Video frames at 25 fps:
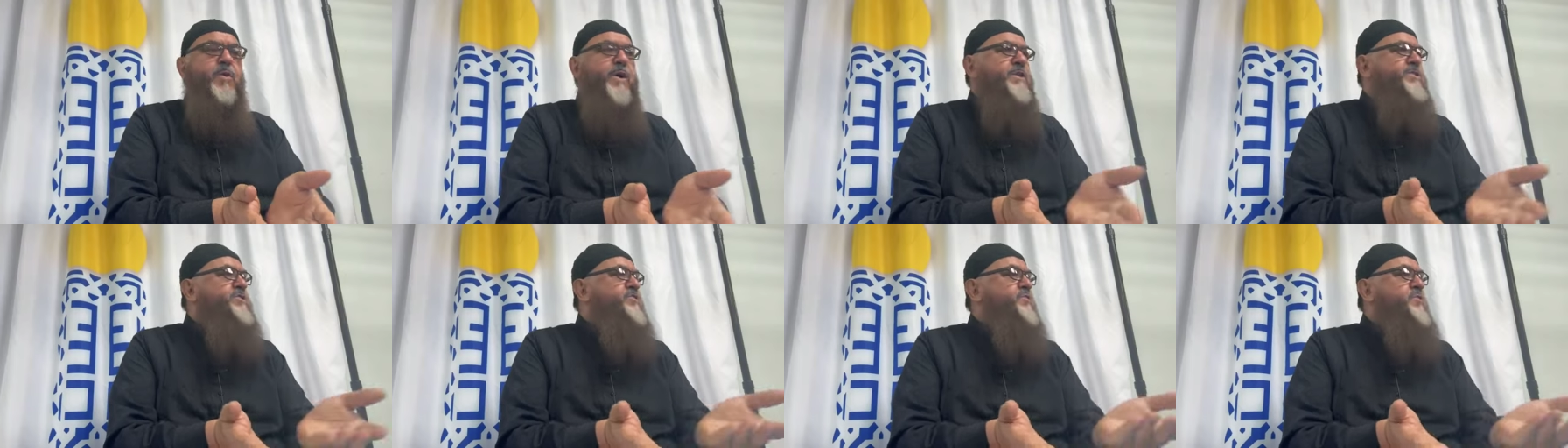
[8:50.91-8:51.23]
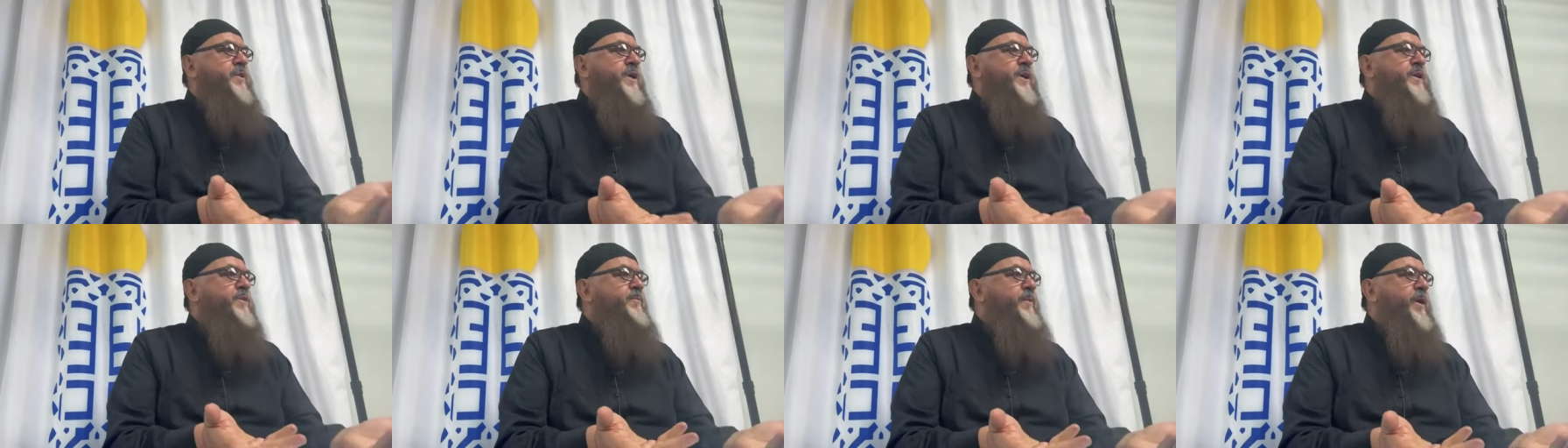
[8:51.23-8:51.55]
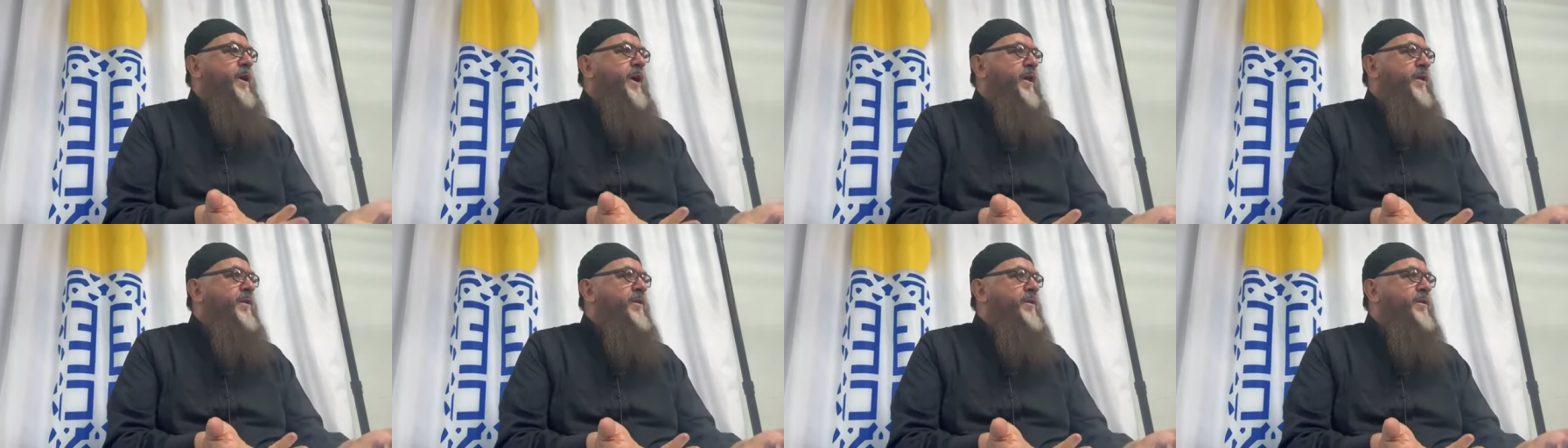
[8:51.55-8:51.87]
What straight
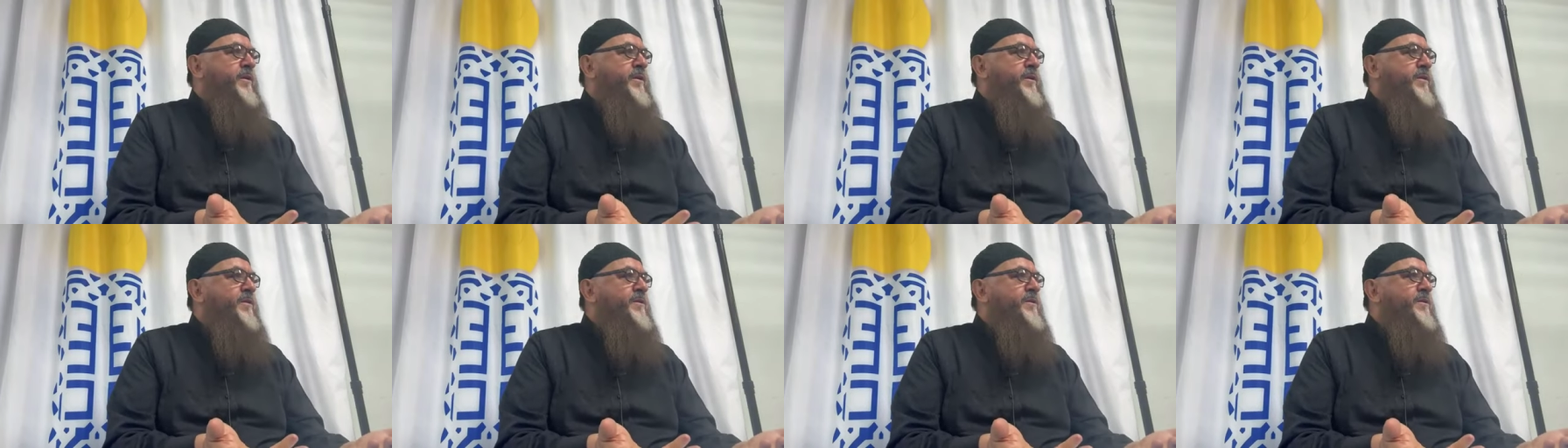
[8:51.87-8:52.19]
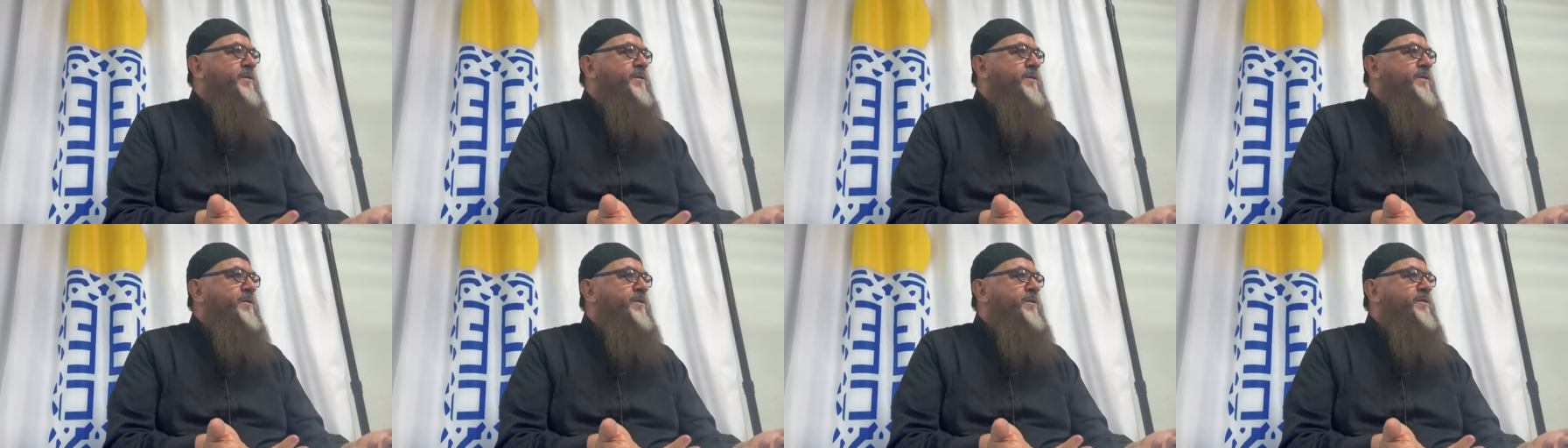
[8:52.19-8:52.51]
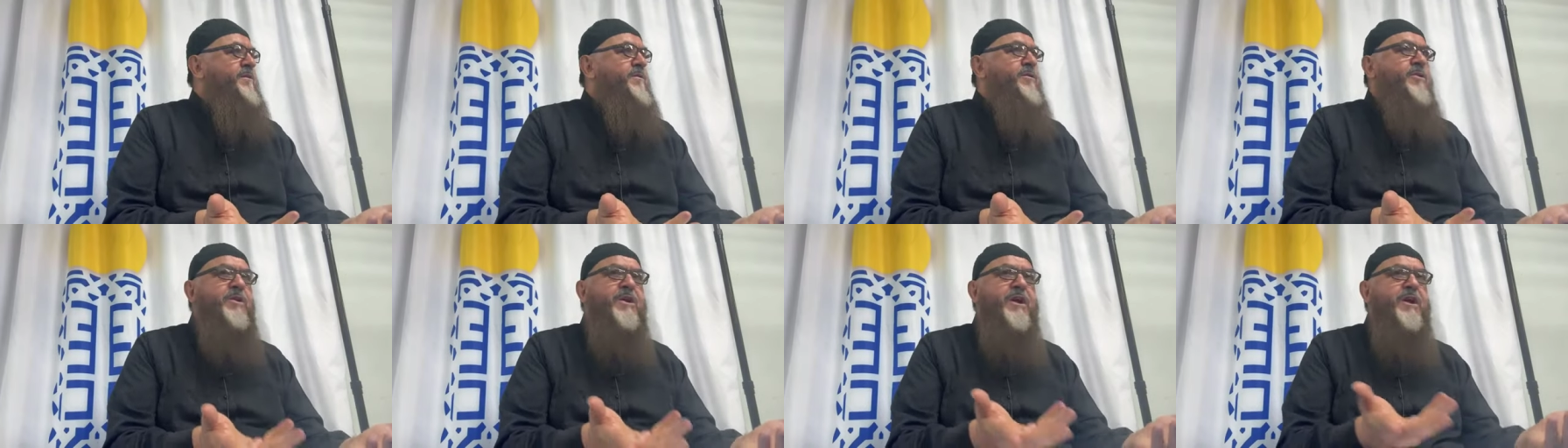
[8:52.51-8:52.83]
path?
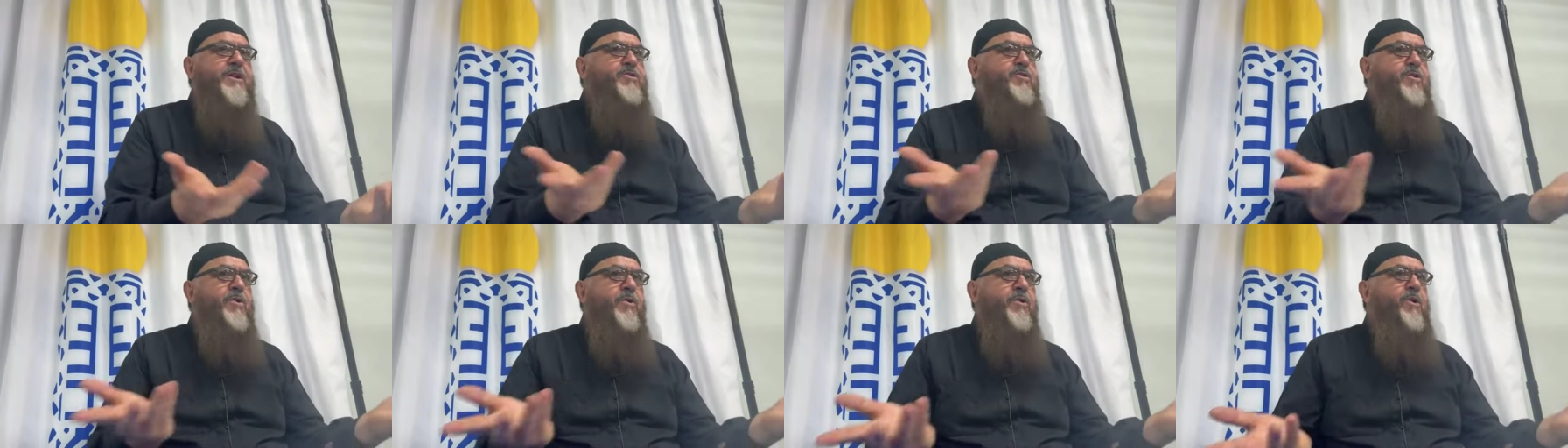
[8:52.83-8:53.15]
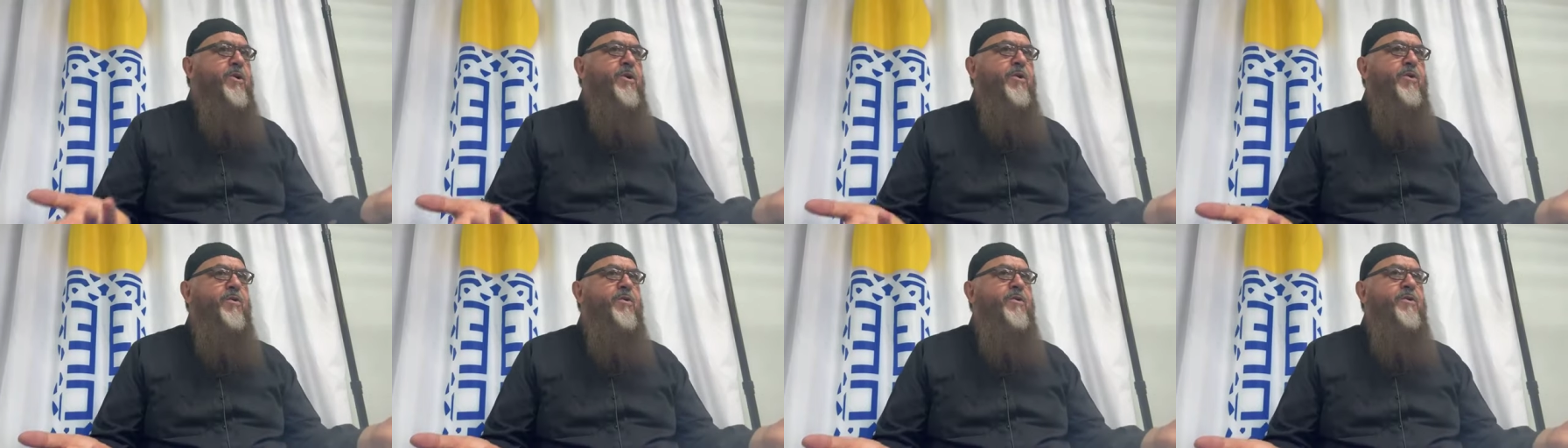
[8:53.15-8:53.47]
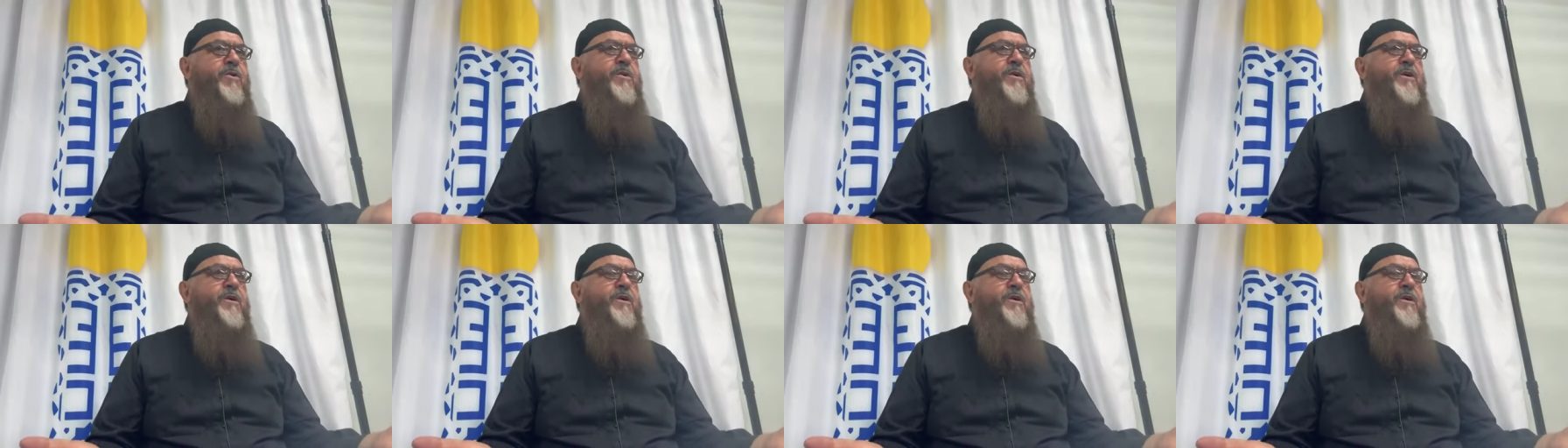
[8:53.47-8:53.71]
You need to know